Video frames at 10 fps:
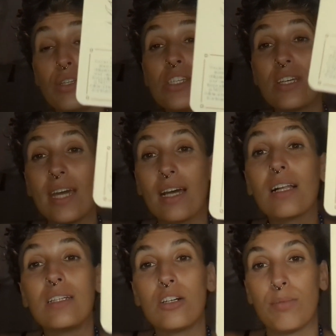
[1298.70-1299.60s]
need to get
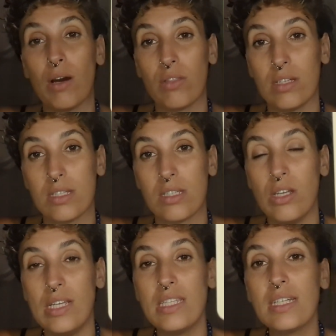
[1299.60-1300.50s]
clear about this. You
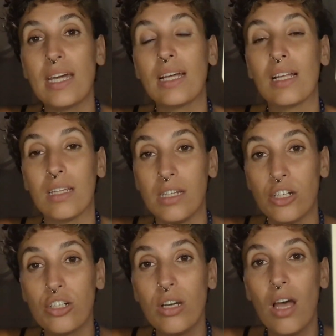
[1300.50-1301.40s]
need to get
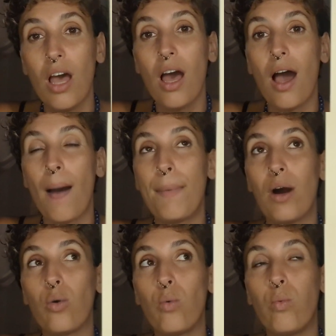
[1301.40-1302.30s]
clear
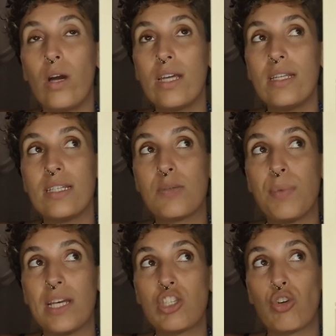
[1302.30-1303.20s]
about what it is
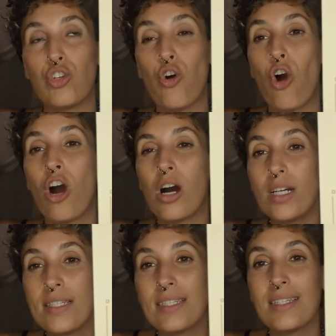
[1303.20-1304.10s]
based on your
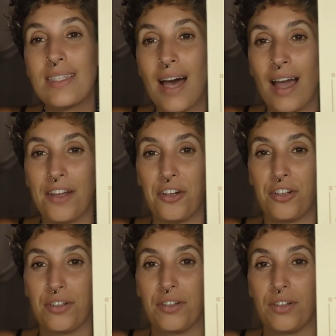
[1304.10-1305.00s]
heart's
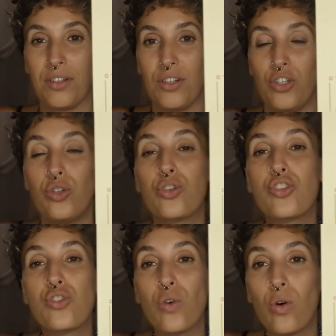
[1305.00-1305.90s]
desire, your
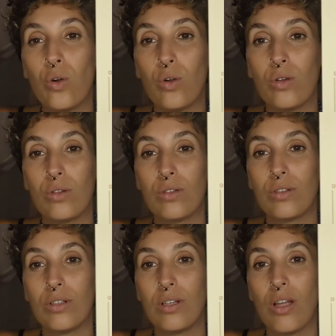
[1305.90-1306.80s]
soul.
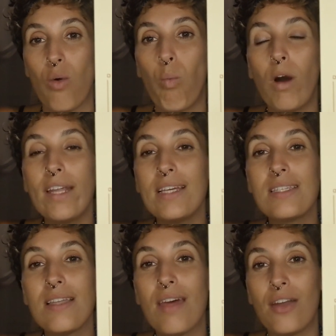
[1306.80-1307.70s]
What is
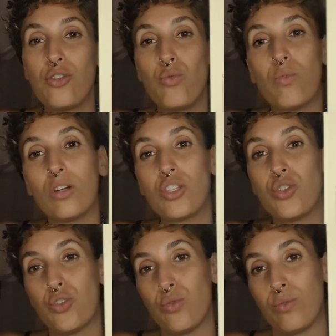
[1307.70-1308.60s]
it that you want to
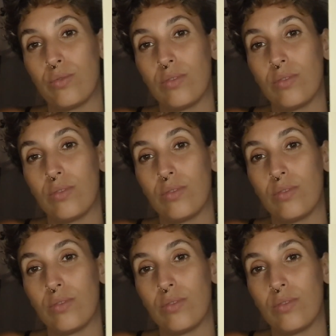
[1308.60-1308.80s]
do?